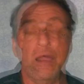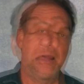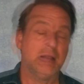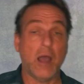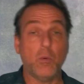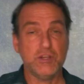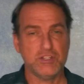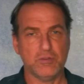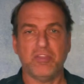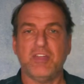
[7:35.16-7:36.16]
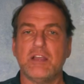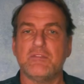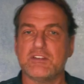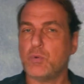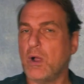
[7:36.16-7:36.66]
Now, I want you to think of
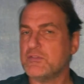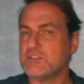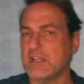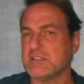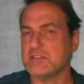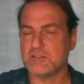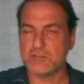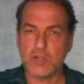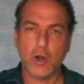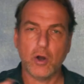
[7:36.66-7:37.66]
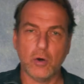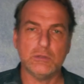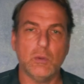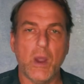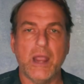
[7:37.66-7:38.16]
the 12 senses as a
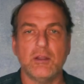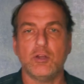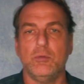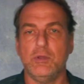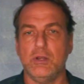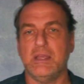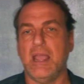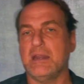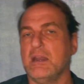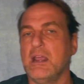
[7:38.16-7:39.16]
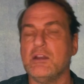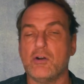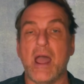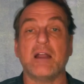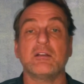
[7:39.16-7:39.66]
total way to communicate and
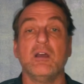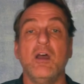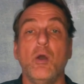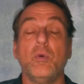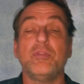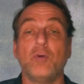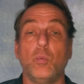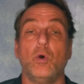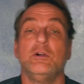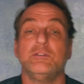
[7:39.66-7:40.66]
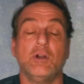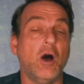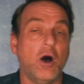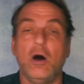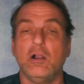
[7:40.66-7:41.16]
interact with the world on
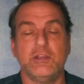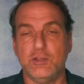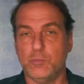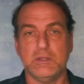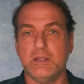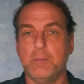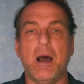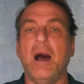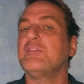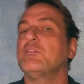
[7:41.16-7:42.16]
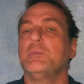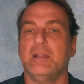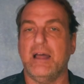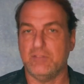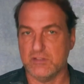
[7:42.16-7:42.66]
all humanly possible
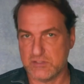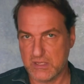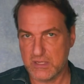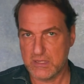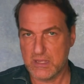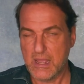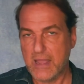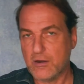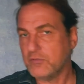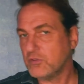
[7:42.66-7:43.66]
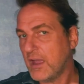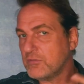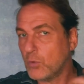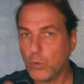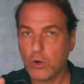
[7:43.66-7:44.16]
levels, and also have
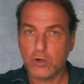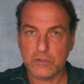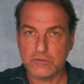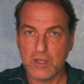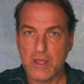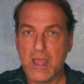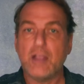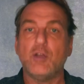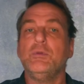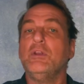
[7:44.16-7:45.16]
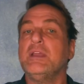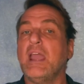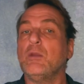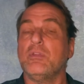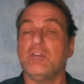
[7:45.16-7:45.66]
the world
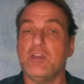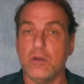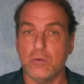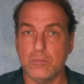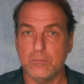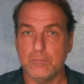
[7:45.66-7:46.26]
communicate with you.